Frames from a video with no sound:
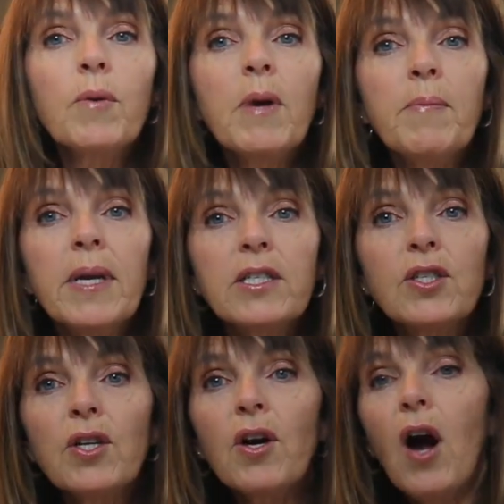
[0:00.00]
my
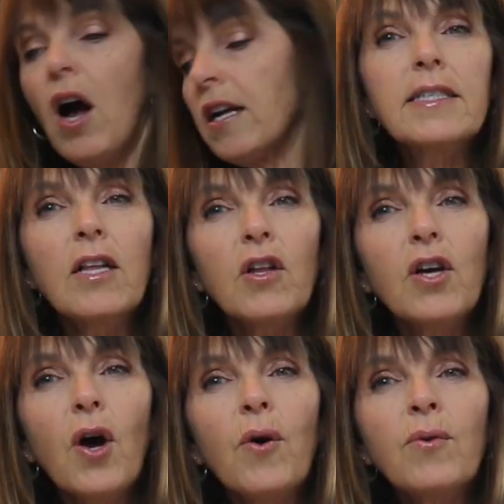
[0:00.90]
mixture on
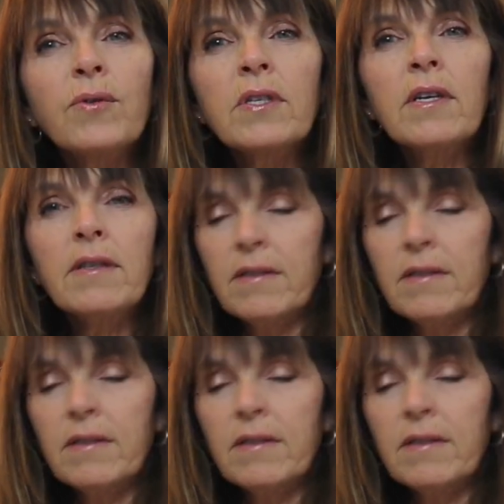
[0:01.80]
silicone